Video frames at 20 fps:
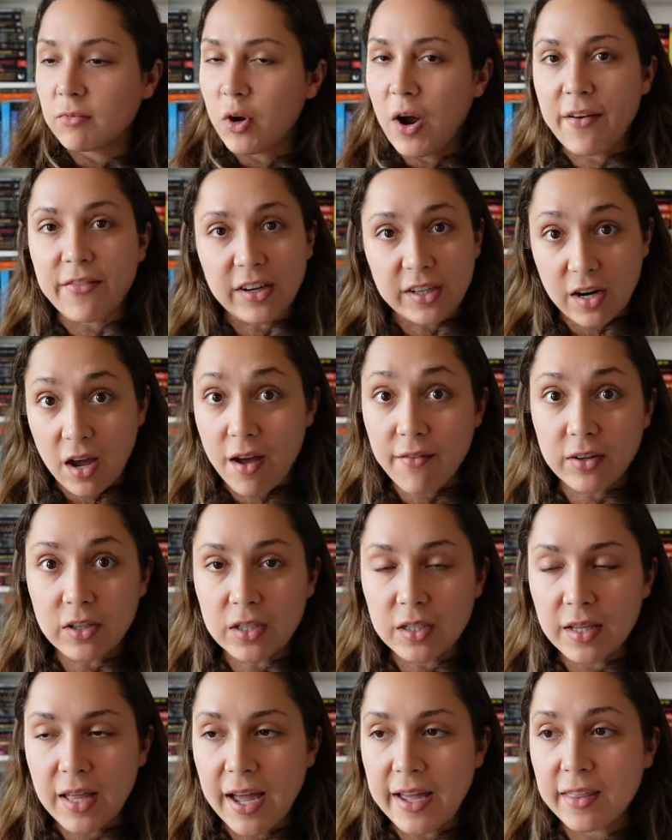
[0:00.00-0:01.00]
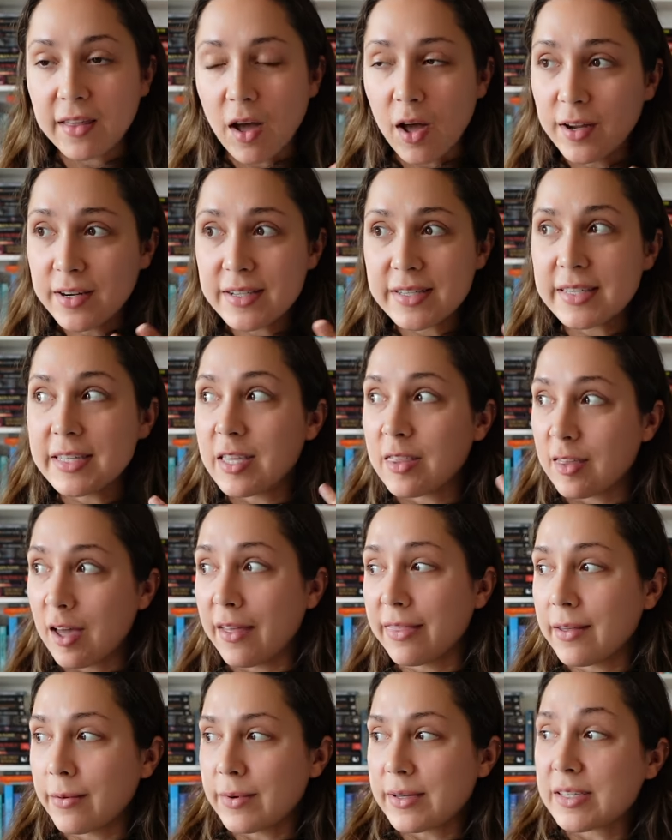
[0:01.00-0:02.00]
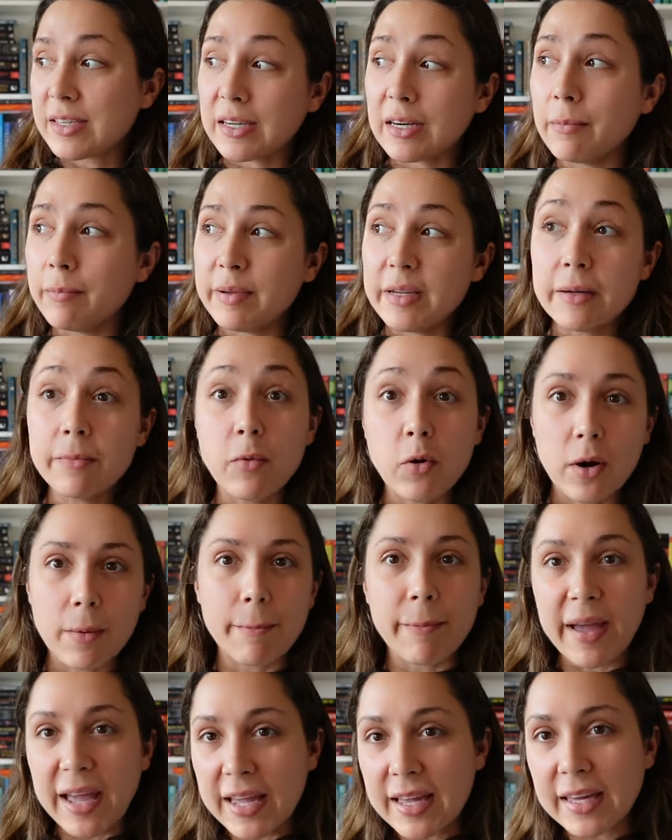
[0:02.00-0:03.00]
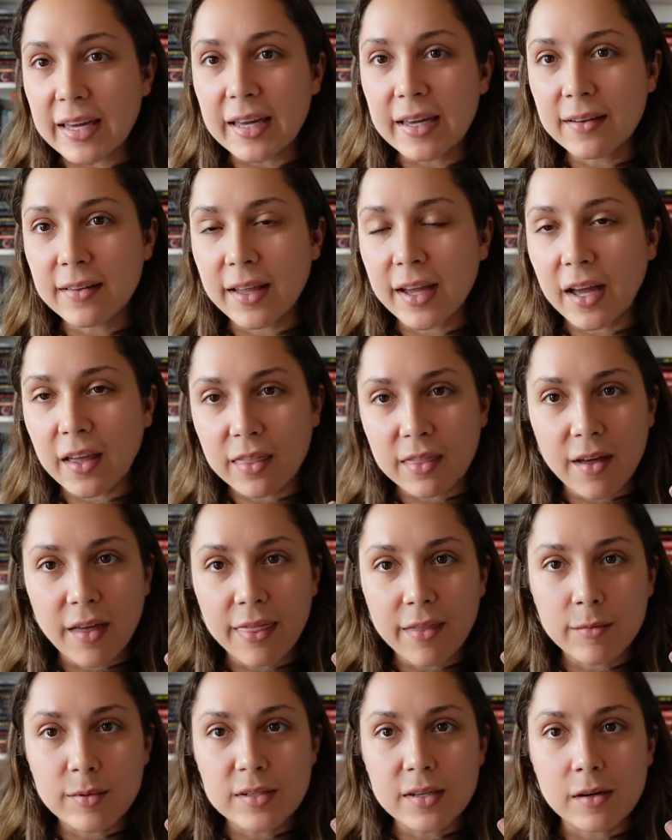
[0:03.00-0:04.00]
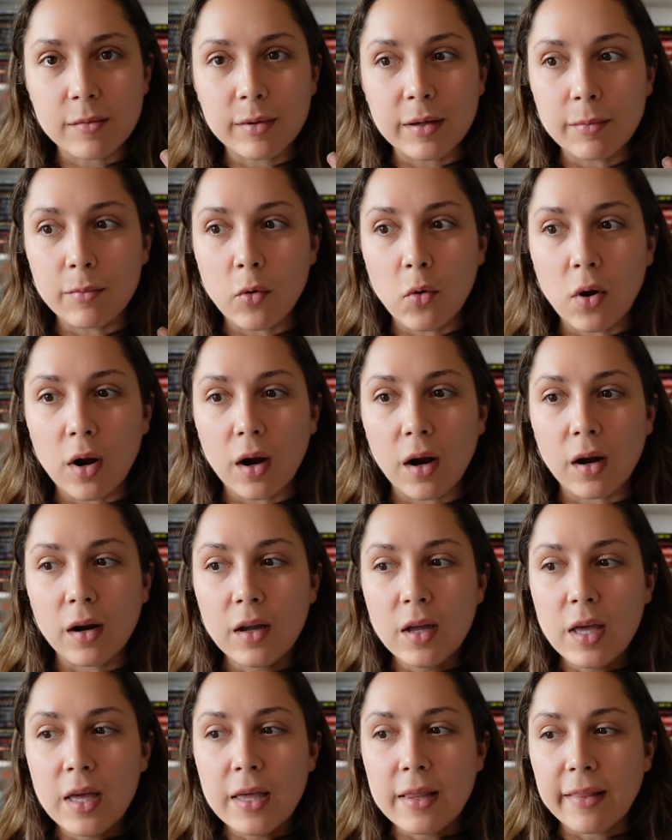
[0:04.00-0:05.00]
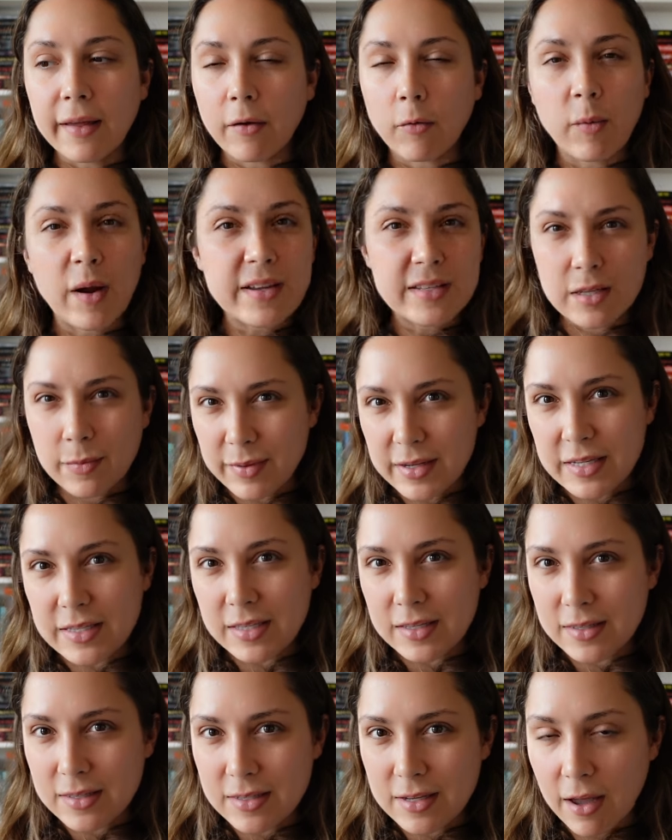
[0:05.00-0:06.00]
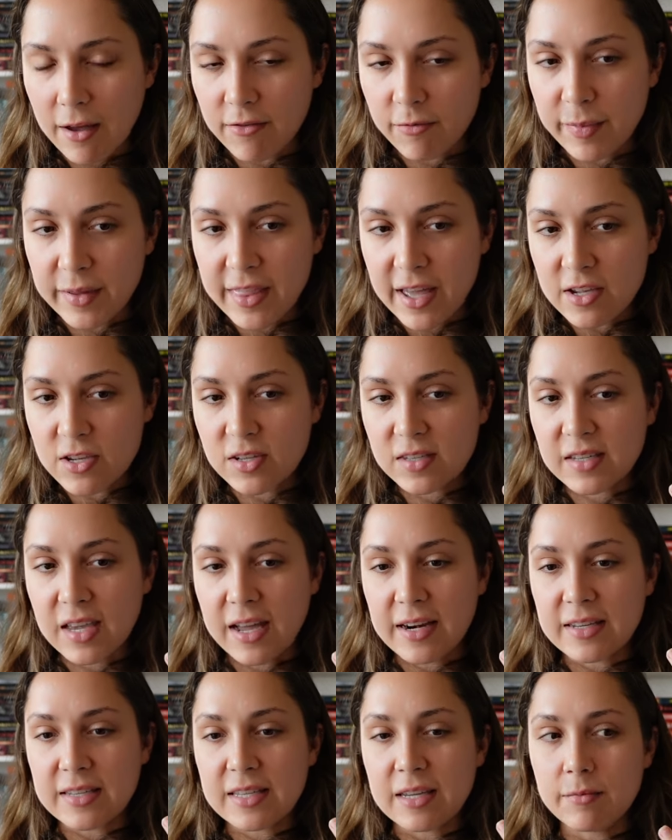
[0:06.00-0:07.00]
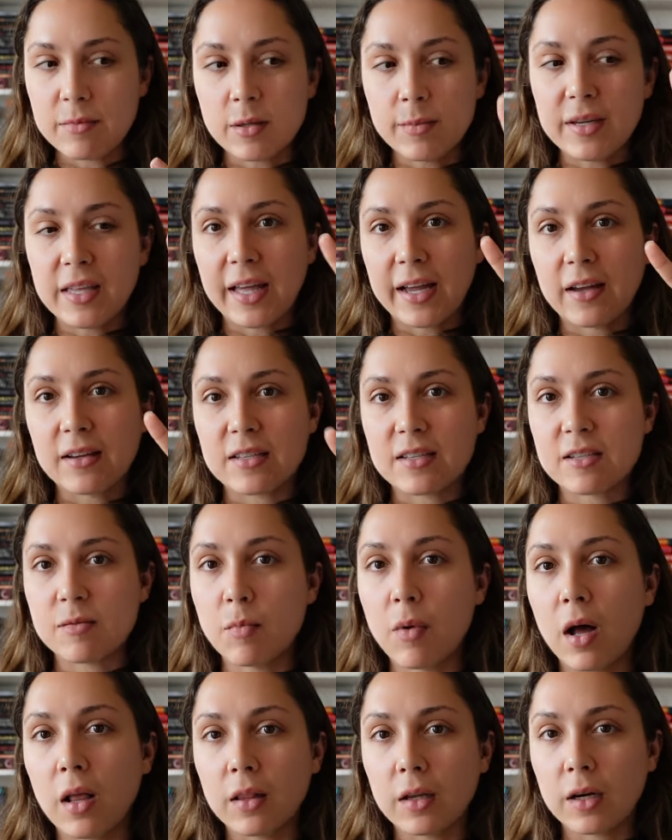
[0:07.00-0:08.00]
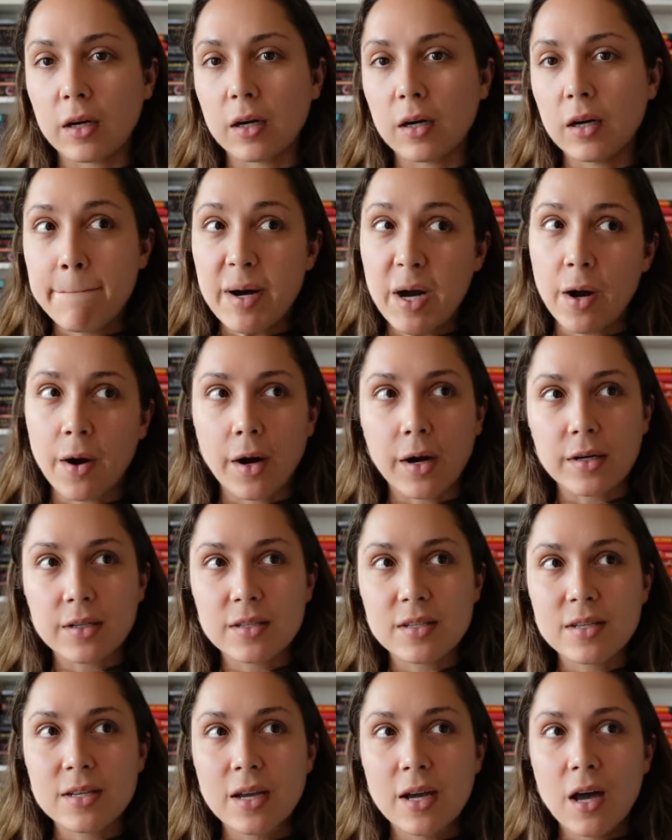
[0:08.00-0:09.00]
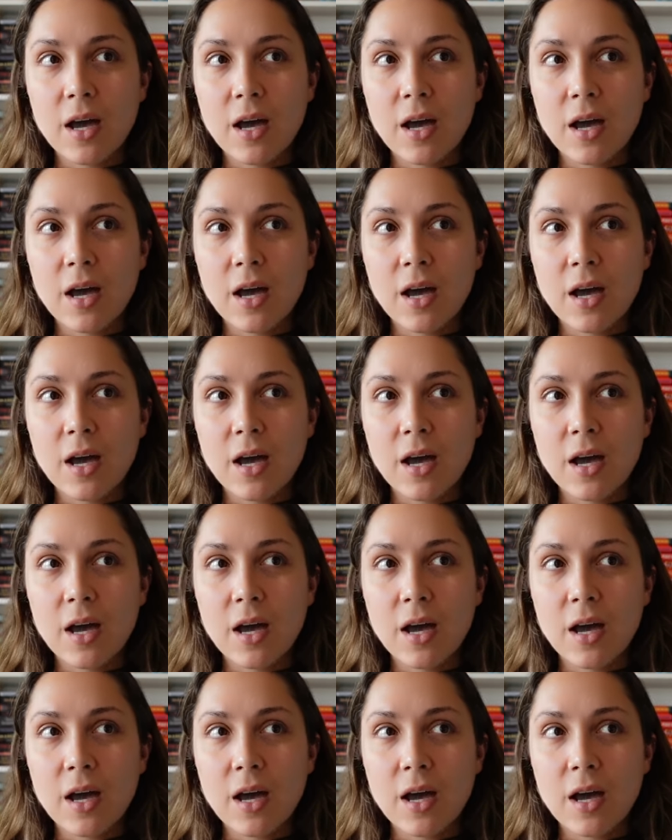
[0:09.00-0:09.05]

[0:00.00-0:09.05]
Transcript: graphic novel. I honestly thought there was gonna be more baking. Like I thought there was gonna be more like recipes and stuff, but that just kind of seemed to be like a smaller part